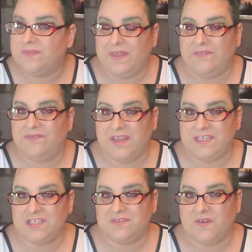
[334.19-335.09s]
they fit
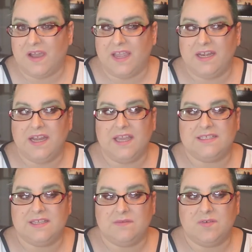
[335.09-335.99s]
just fine
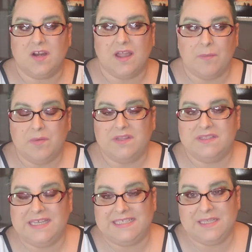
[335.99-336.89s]
except for a couple of
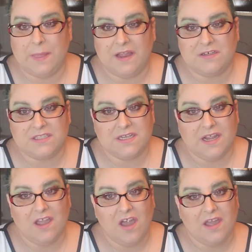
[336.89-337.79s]
lacy pairs that I
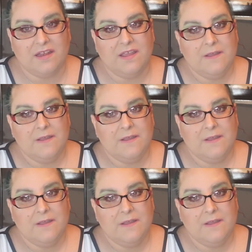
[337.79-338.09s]
got